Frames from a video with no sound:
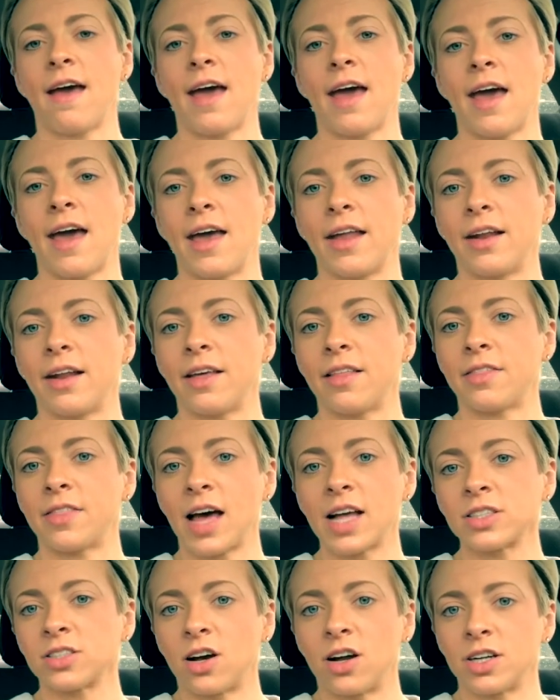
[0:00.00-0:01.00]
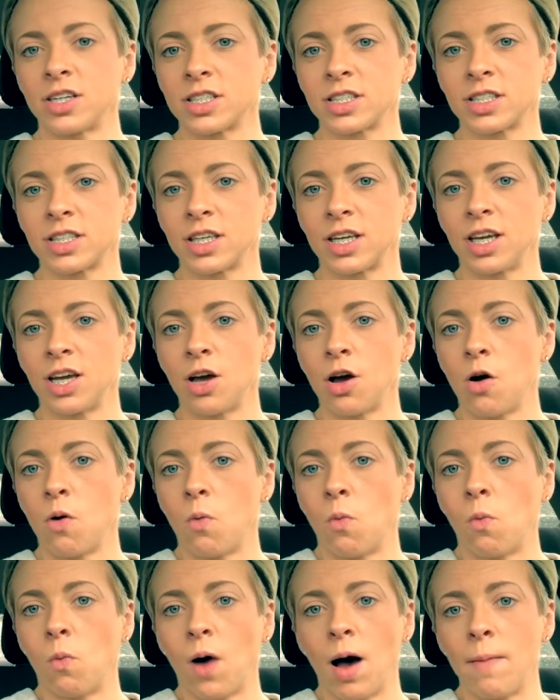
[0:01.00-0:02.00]
And that's honestly
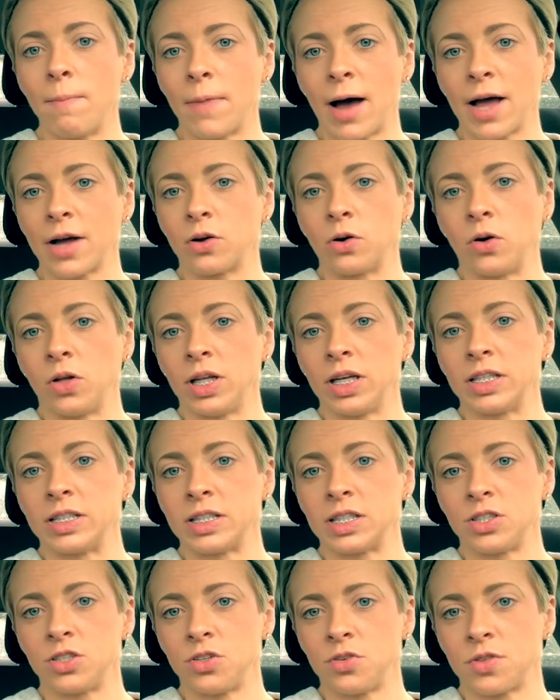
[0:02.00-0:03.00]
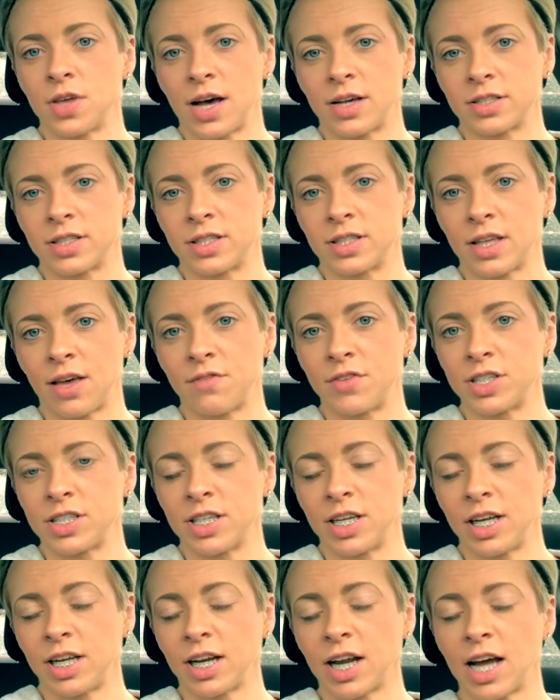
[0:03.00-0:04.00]
what my goal is in
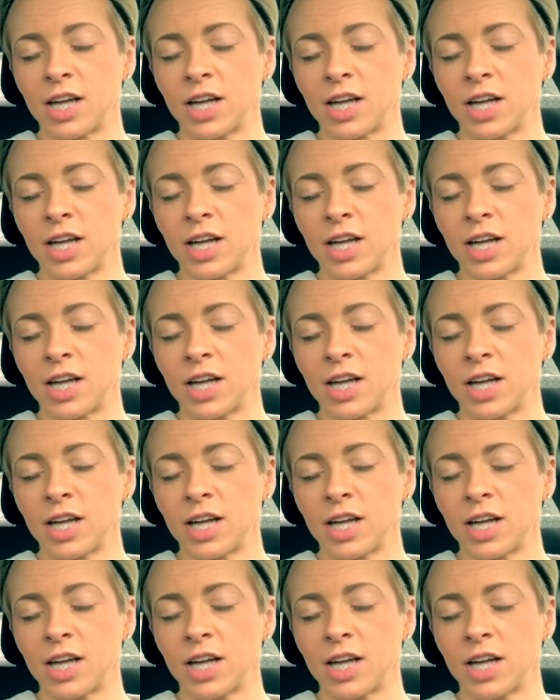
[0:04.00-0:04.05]
2017.